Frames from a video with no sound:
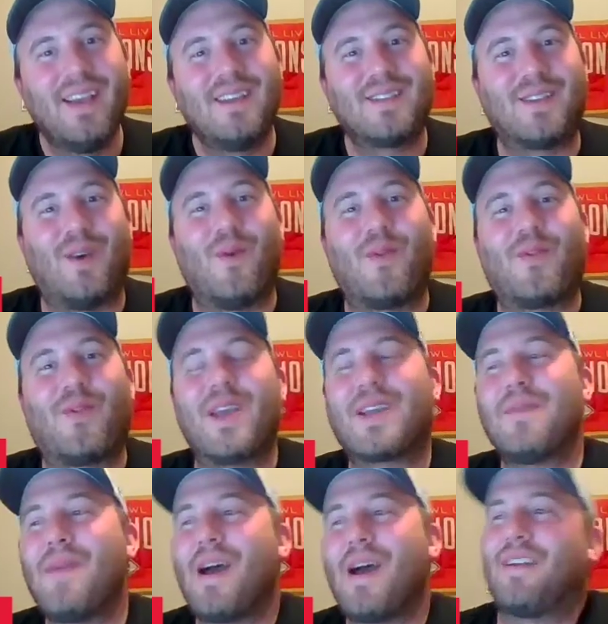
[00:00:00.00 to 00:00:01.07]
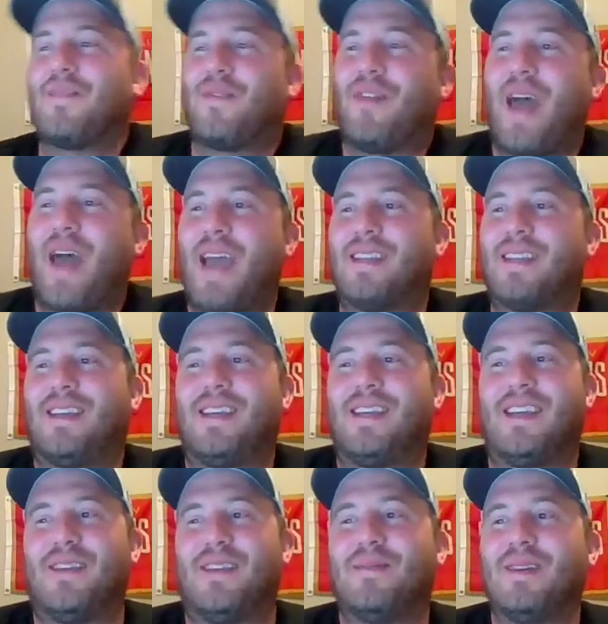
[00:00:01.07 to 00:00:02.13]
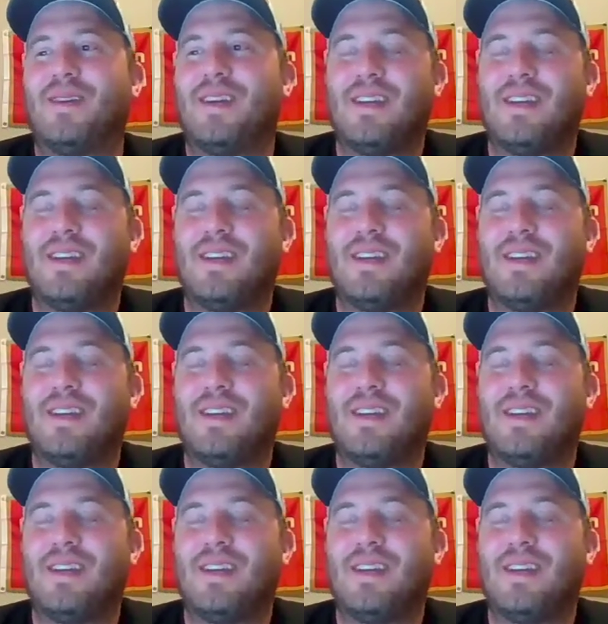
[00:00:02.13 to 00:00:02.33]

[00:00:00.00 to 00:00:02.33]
So think about if that team